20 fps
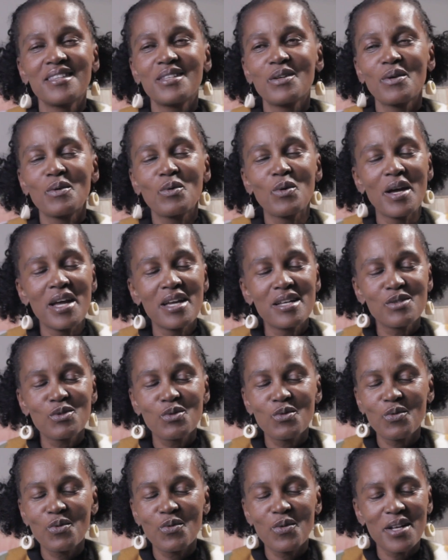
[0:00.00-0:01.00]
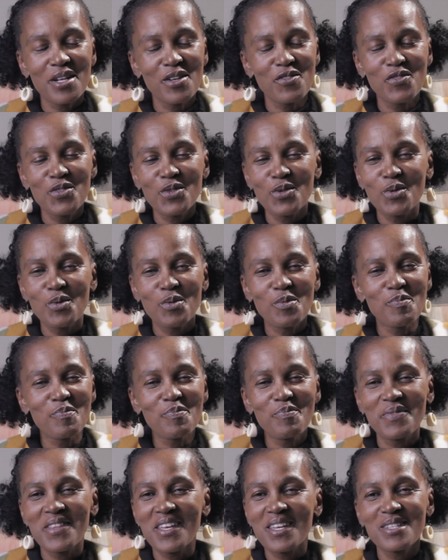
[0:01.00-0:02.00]
There were quite a few
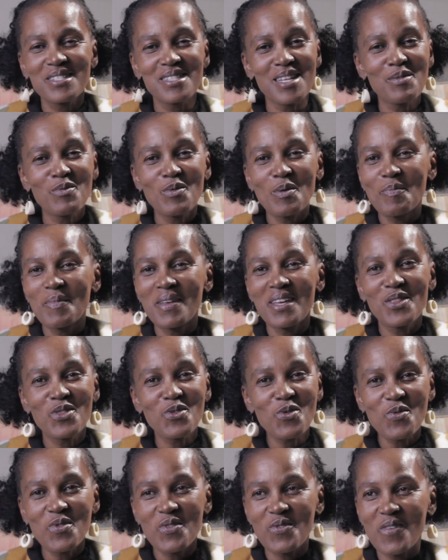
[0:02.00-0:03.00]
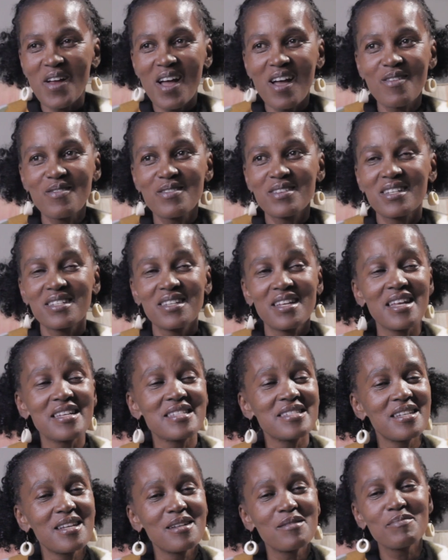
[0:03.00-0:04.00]
things that were being thrown around, and
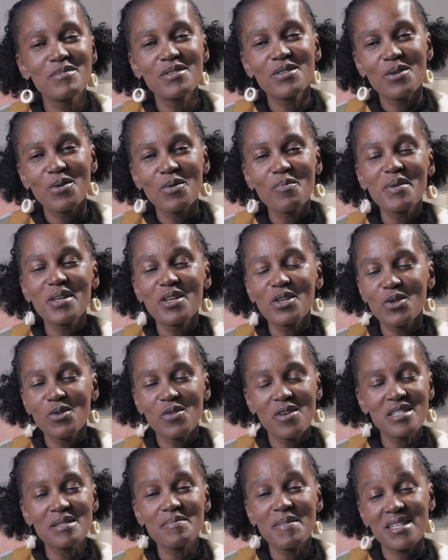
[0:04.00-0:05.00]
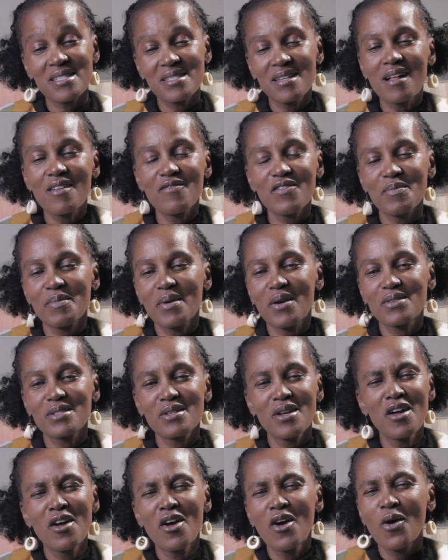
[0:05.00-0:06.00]
I started, being curious myself about,
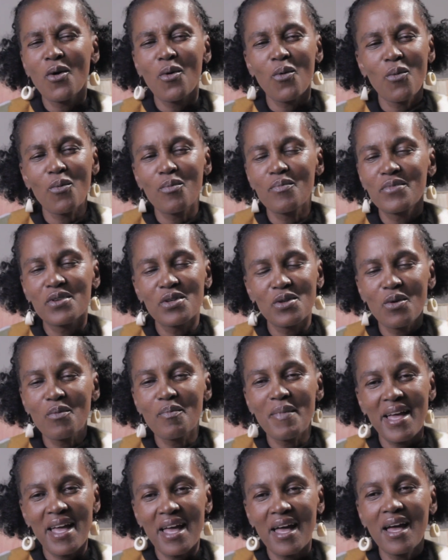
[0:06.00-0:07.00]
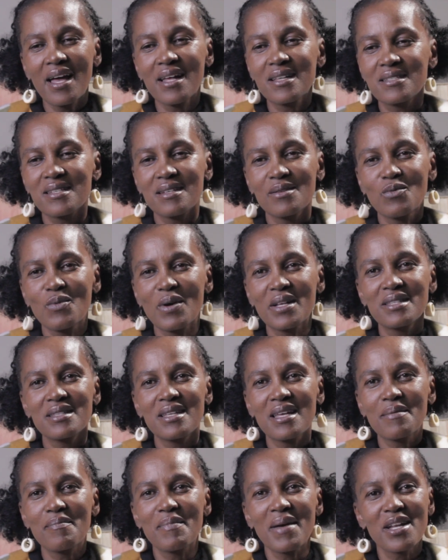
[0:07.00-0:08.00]
my hats and
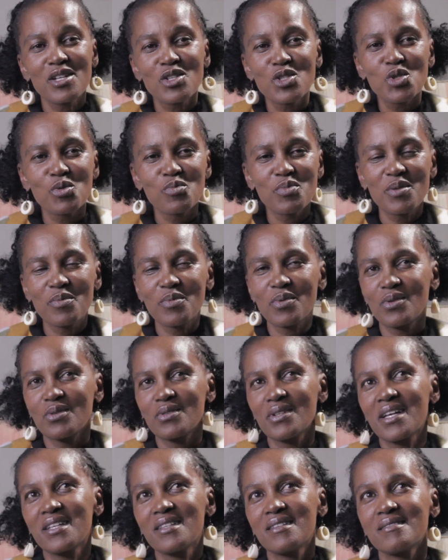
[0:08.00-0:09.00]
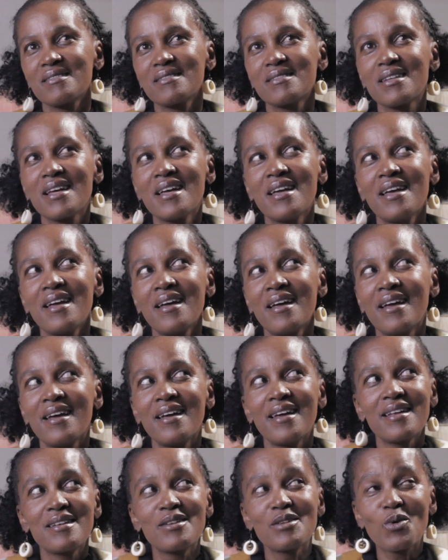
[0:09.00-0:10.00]
what they meant to people. And
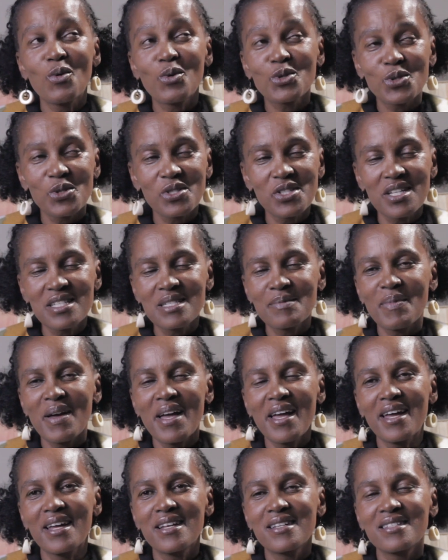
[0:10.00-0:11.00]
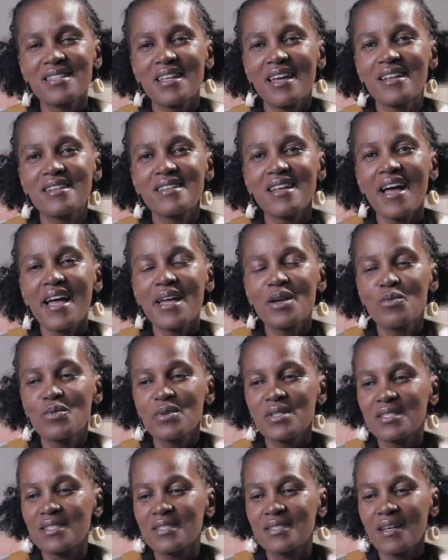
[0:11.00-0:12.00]
it also transpired that I
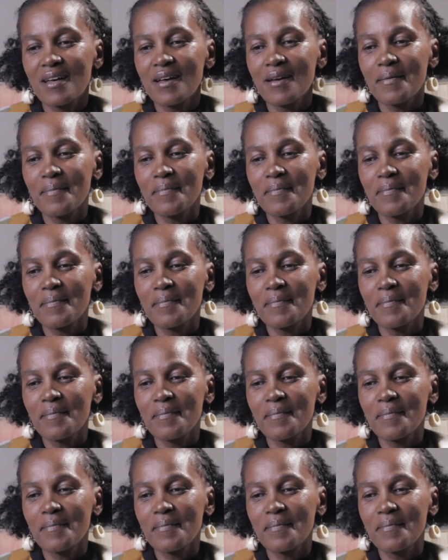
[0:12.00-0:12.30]
was,